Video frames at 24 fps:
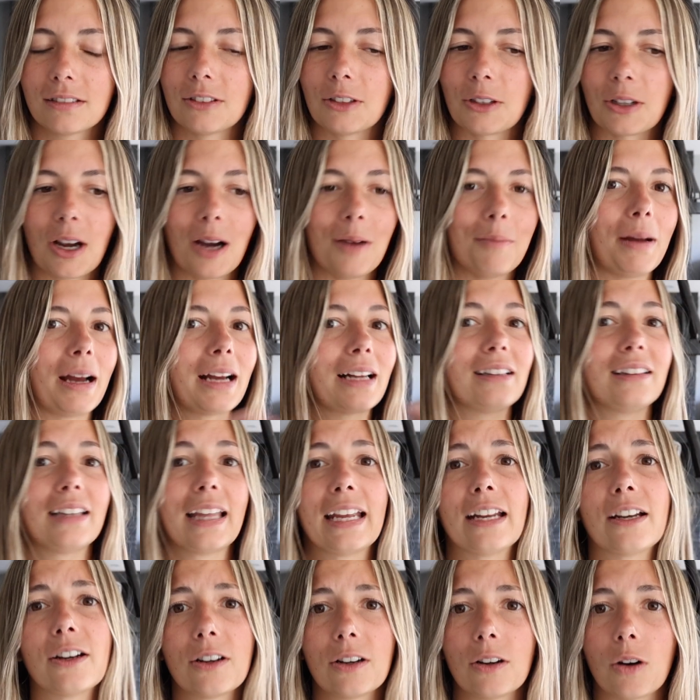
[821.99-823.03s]
You can come back
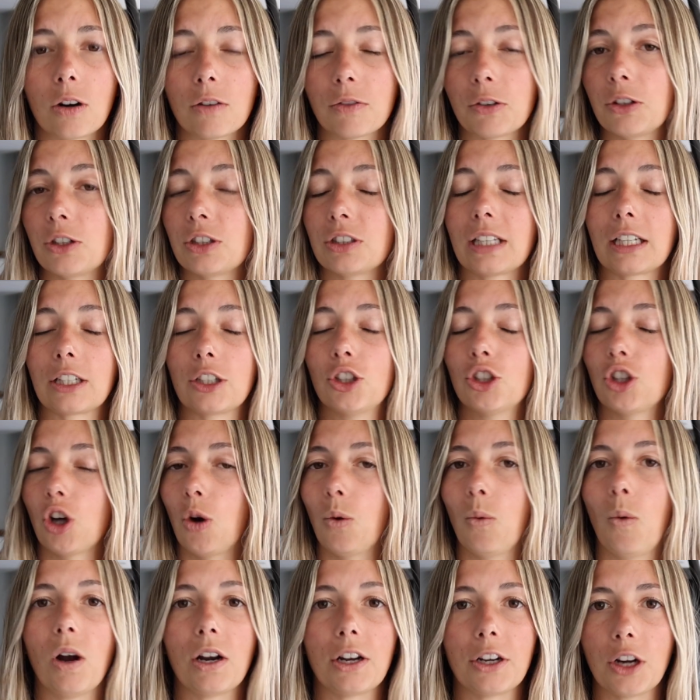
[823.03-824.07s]
later, or if you just like
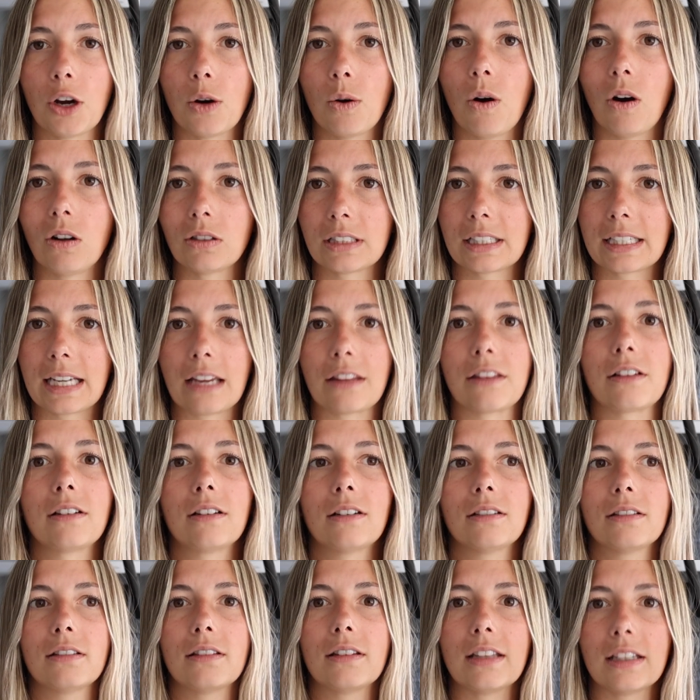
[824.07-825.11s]
don't want to know
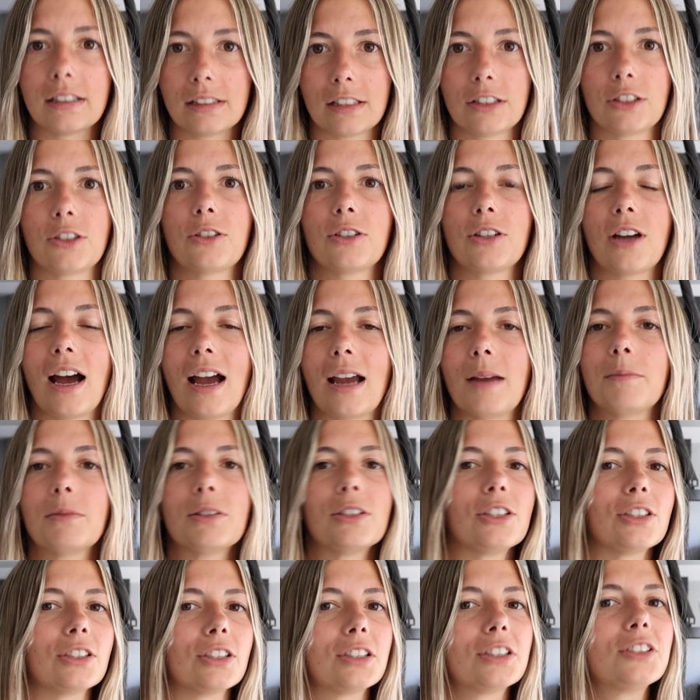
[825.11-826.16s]
altogether, this is your time to
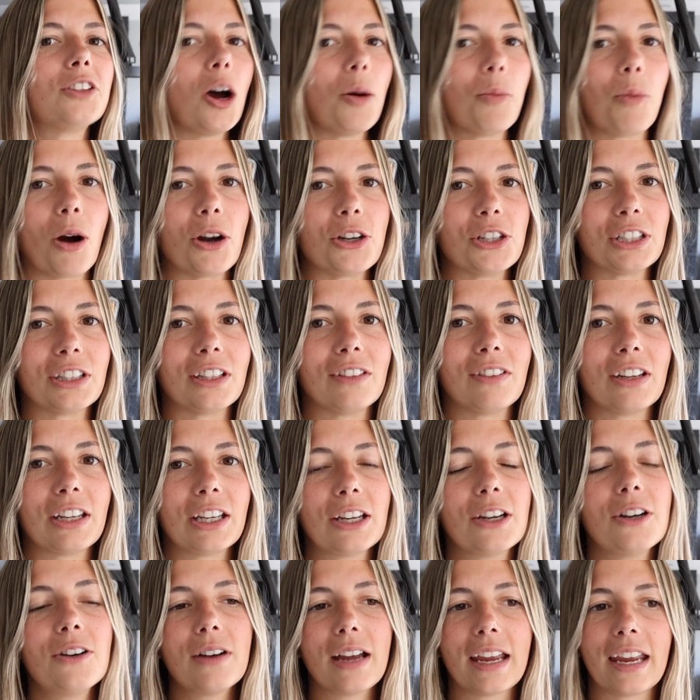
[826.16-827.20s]
just stop watching the
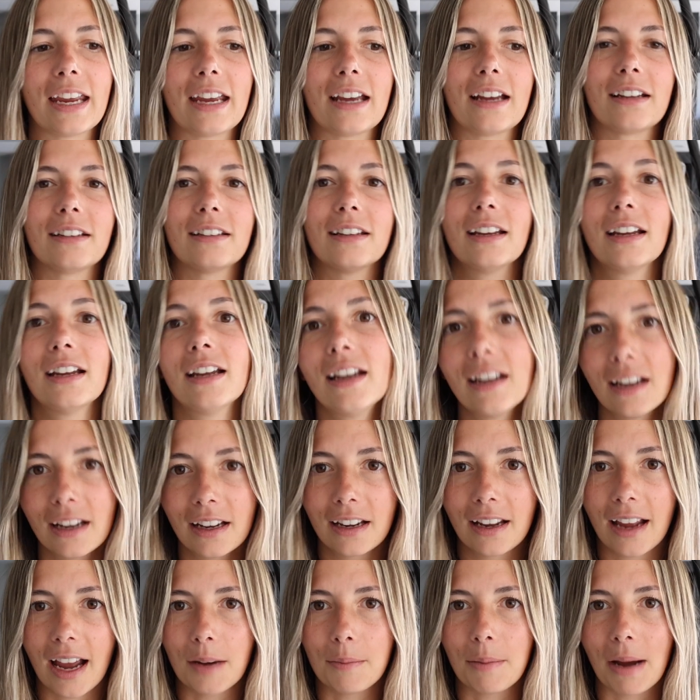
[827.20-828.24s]
video and
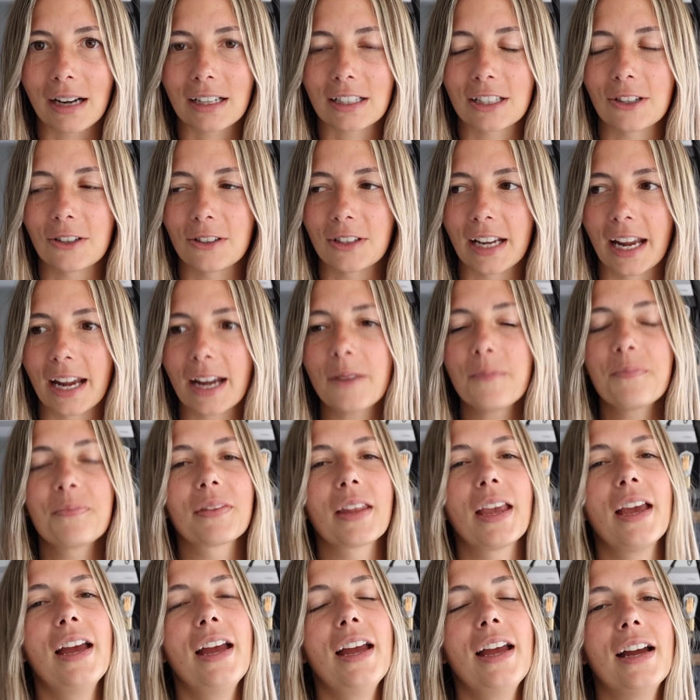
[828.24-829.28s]
head back to your day.
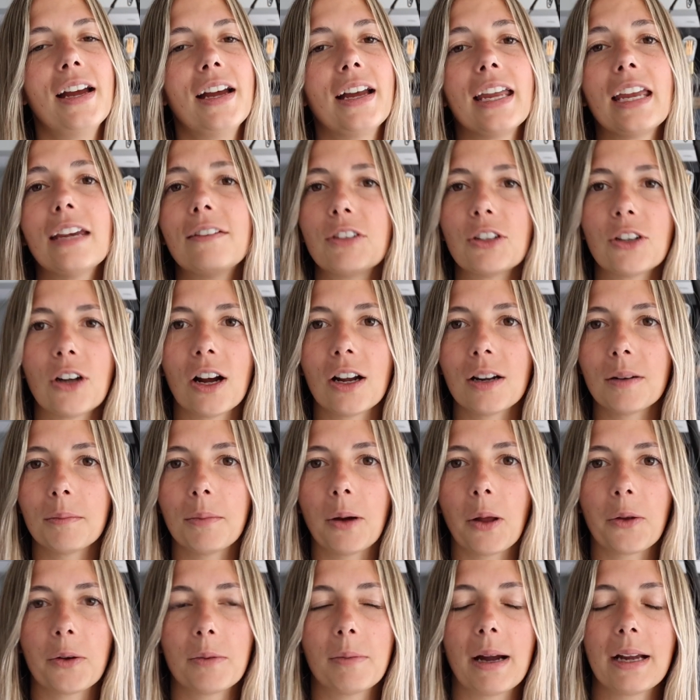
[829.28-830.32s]
If you're not
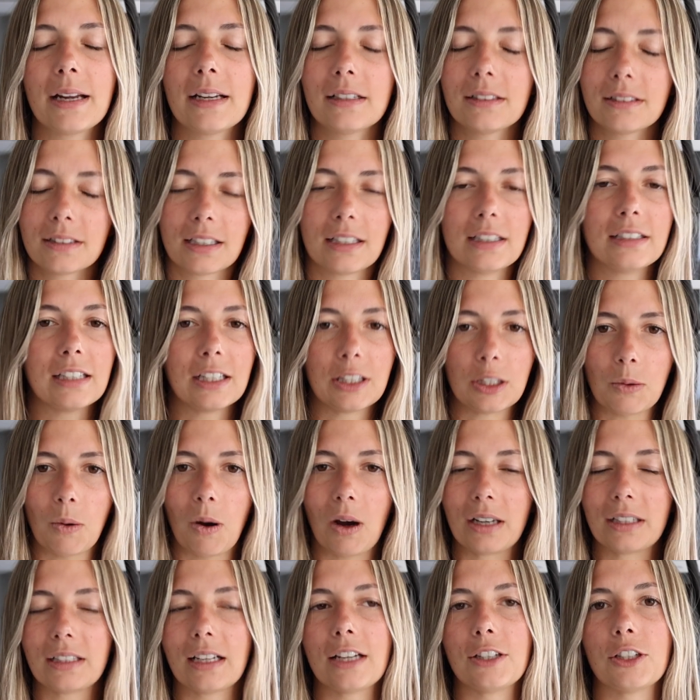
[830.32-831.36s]
bothered by it, continue
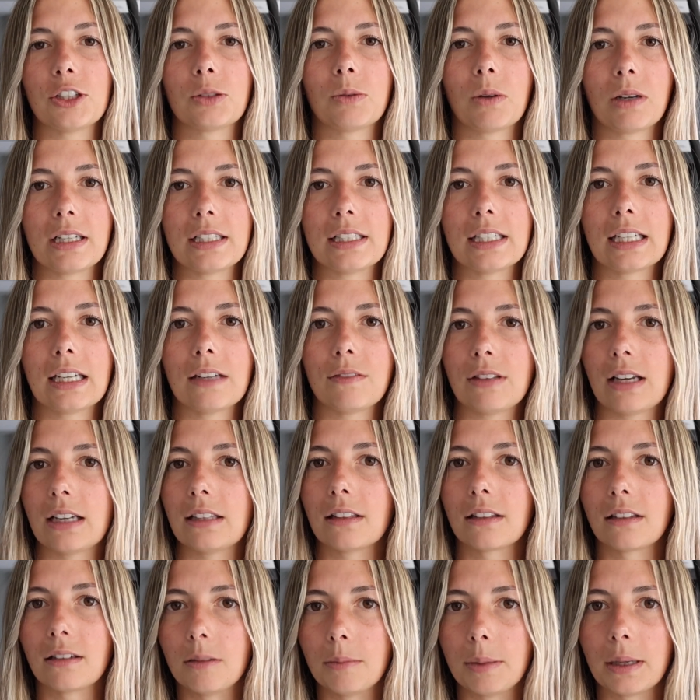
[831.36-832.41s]
on. I just wanted to give that
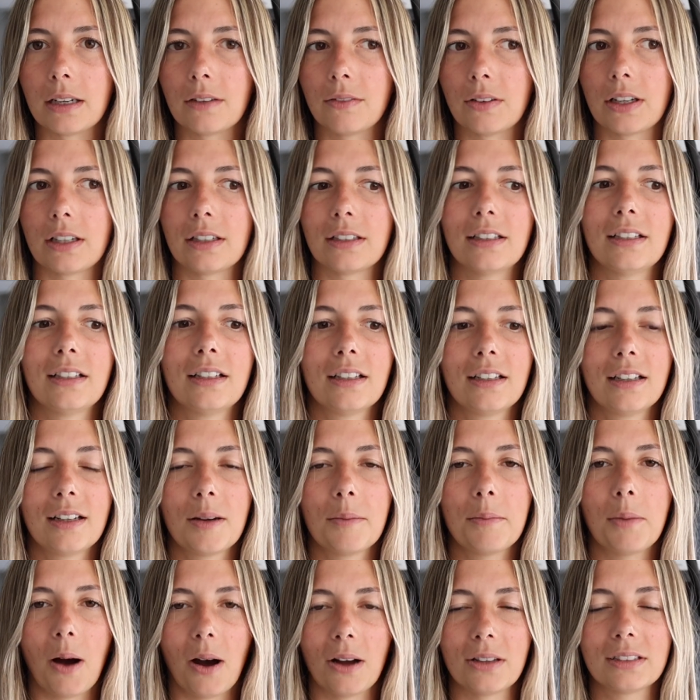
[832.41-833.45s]
little bit of a
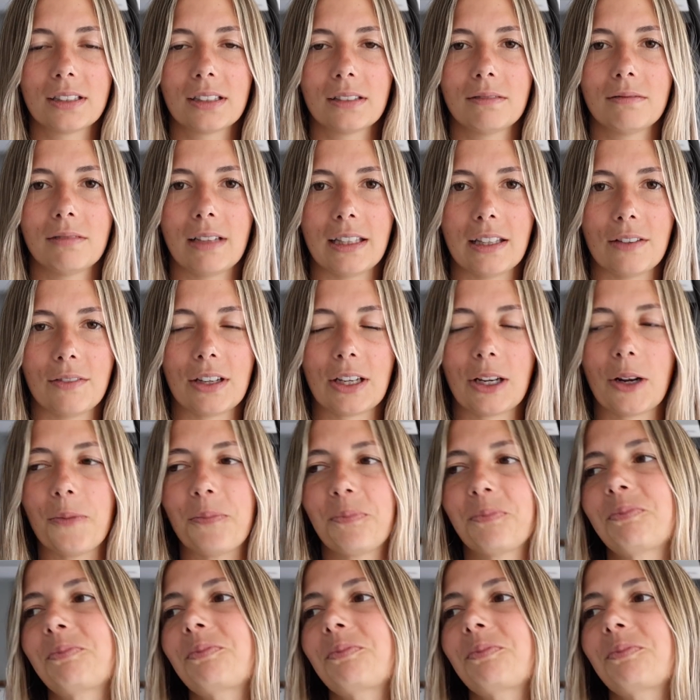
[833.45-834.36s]
pause in the video.